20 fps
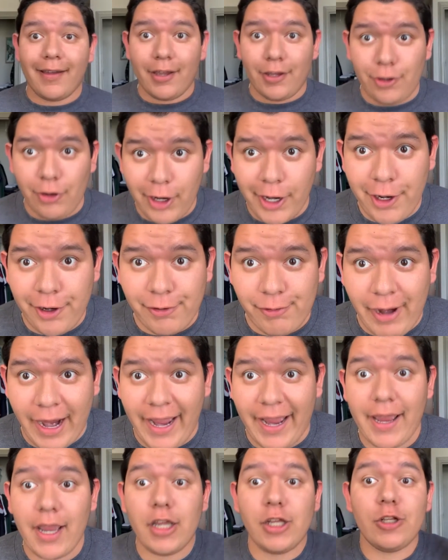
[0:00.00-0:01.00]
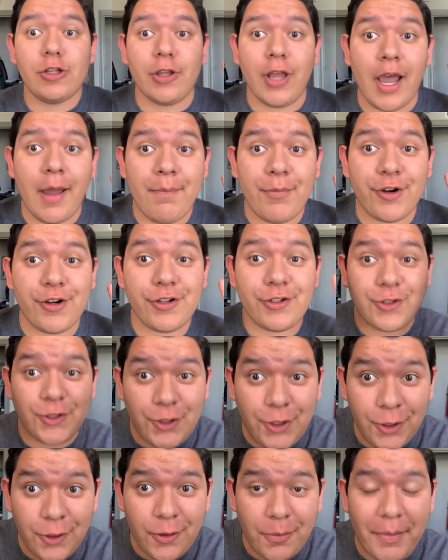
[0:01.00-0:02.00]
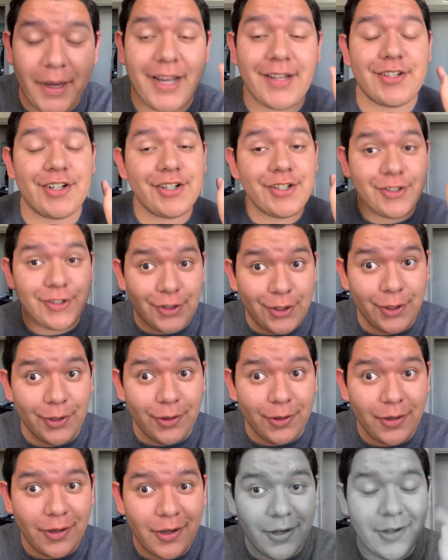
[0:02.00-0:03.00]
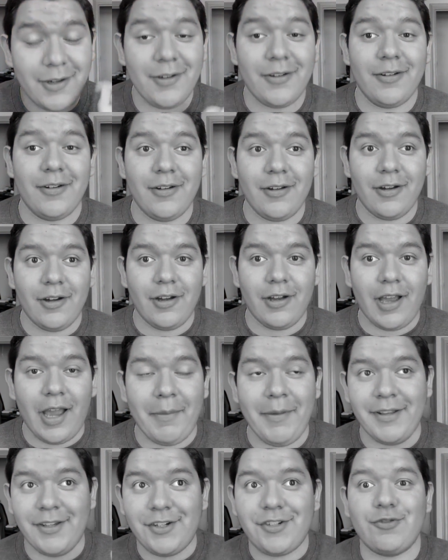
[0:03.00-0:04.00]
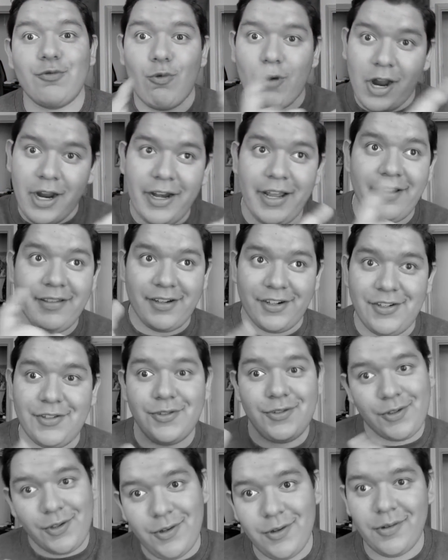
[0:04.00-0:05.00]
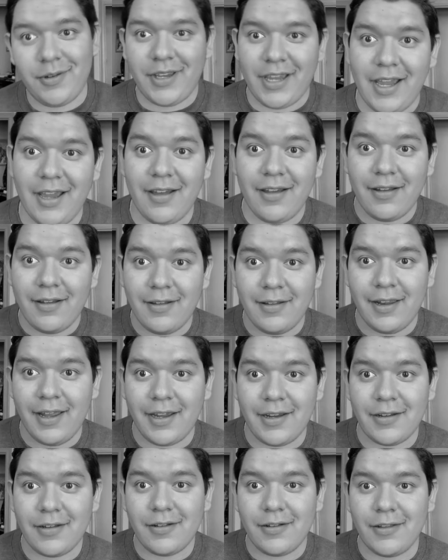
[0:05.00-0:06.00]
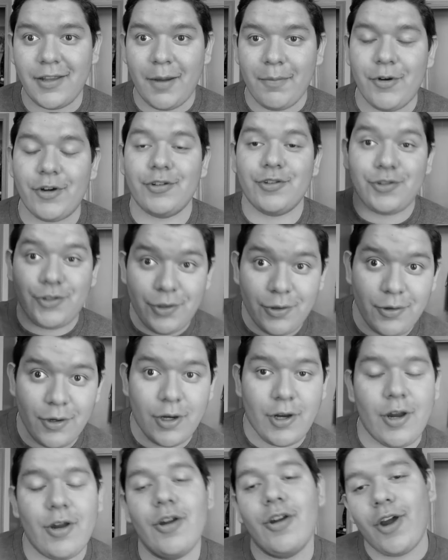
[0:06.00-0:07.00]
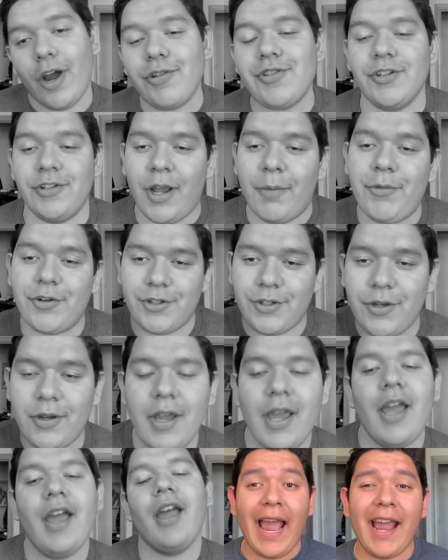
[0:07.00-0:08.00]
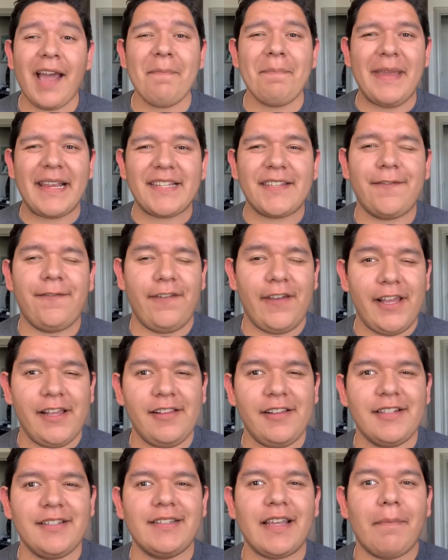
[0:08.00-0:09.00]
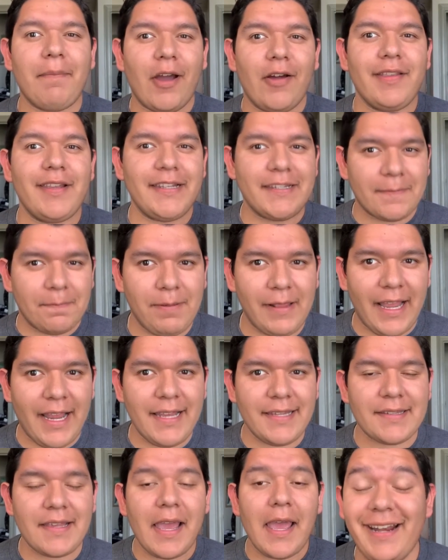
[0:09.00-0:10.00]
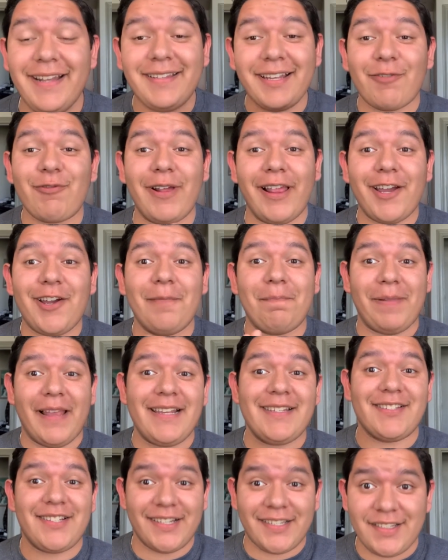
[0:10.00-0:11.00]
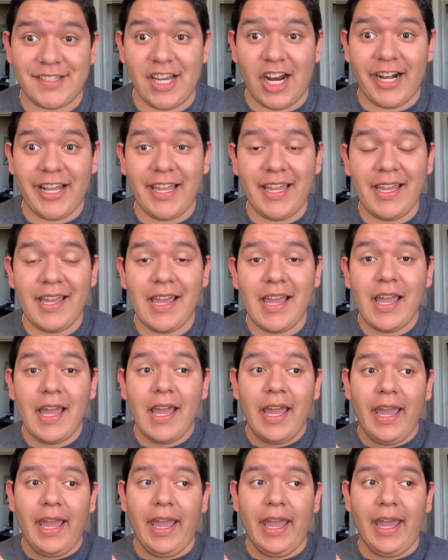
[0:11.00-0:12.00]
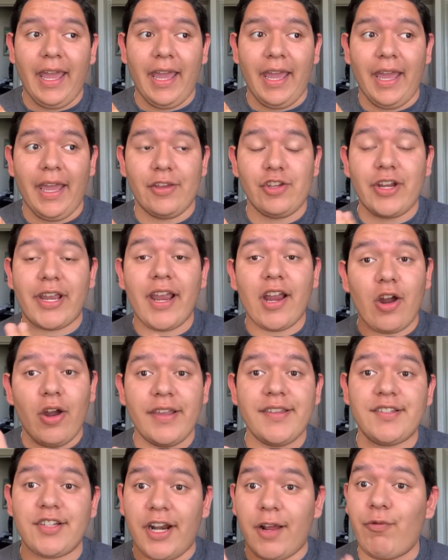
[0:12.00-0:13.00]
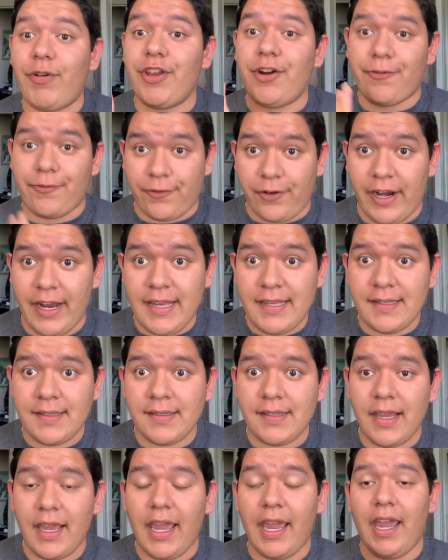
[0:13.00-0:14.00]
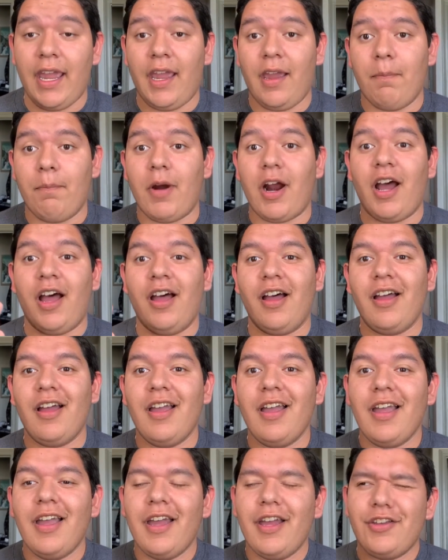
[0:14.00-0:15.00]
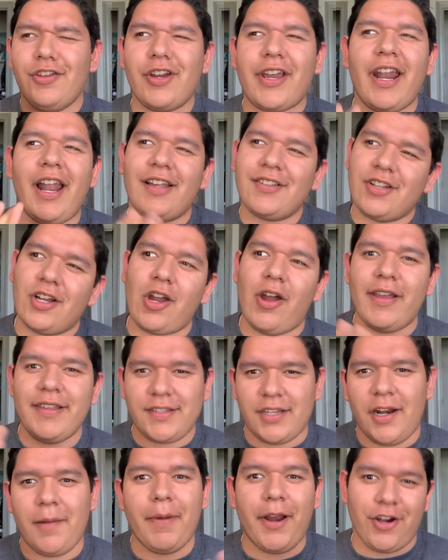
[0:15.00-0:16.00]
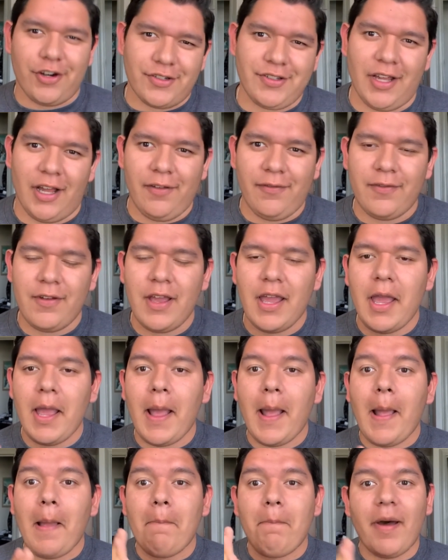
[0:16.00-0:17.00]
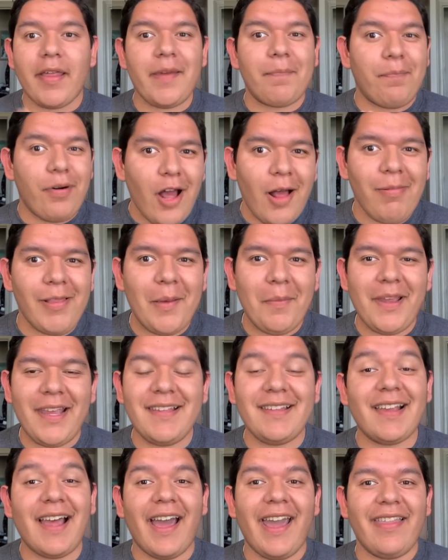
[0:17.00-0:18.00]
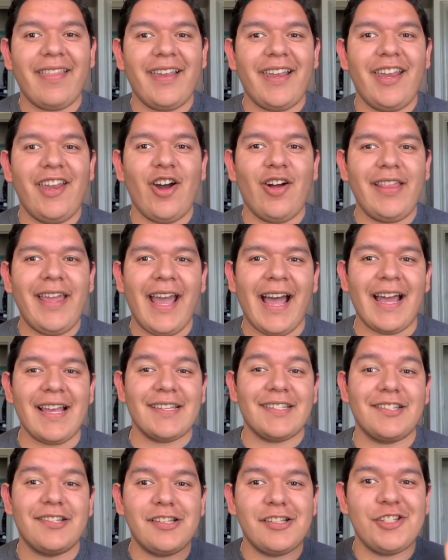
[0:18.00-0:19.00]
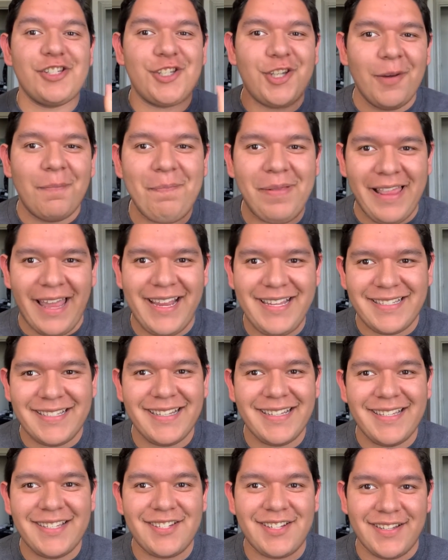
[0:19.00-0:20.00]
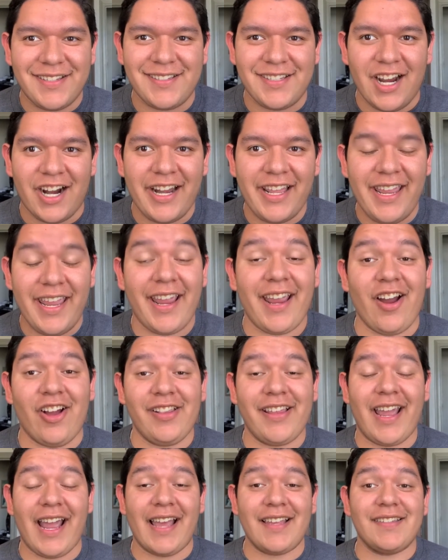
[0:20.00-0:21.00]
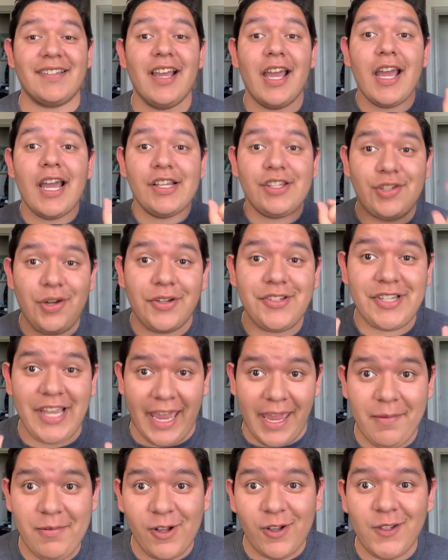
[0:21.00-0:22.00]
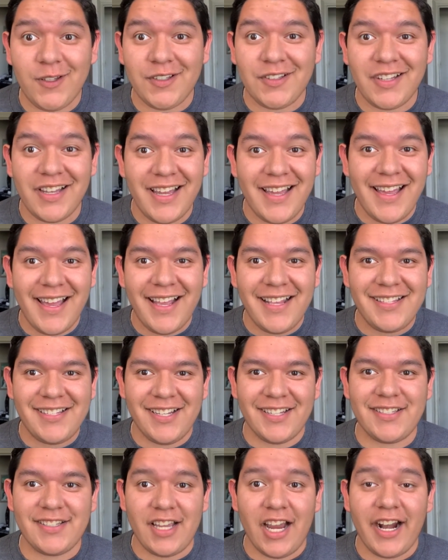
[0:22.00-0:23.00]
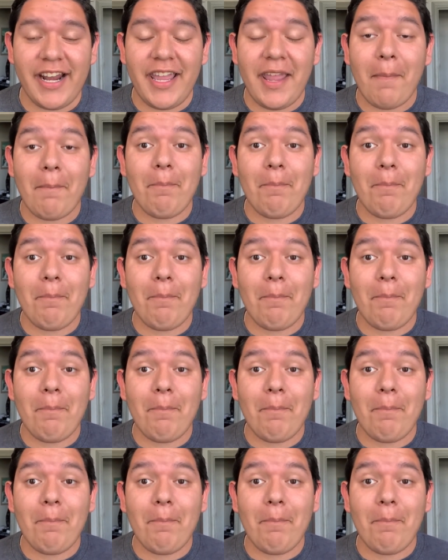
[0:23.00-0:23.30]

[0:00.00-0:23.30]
You hear it right, number two, because there's two. I mean, there's one and there's two, yeah. Number two, go to number two. I have mixed feelings about this place. It is a really good place to study. Uh, you can go and study with your friends, uh, but you can also go and study by yourself. But the problem is that it only has two places to study. It only has two tables to study,